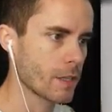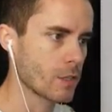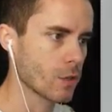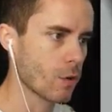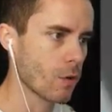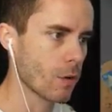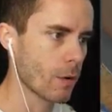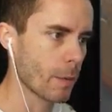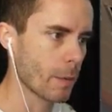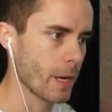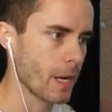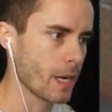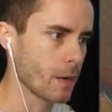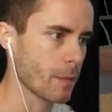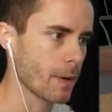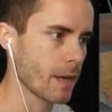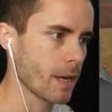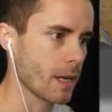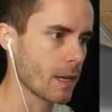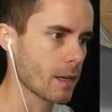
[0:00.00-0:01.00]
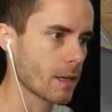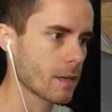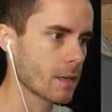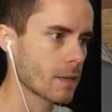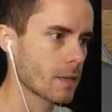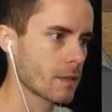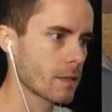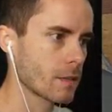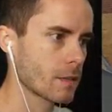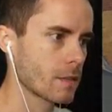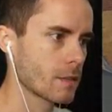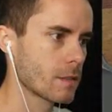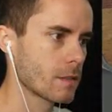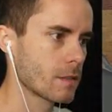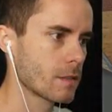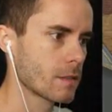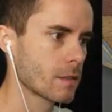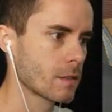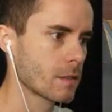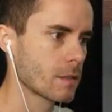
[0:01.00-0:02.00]
door where we need to be.
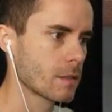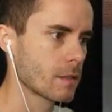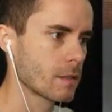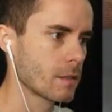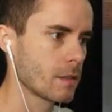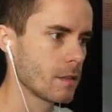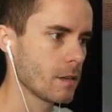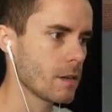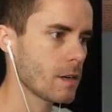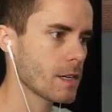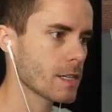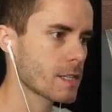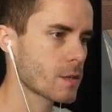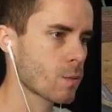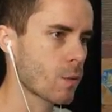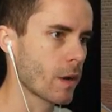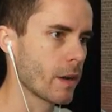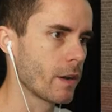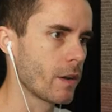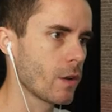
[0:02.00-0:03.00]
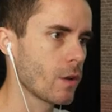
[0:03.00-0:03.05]
Nice one,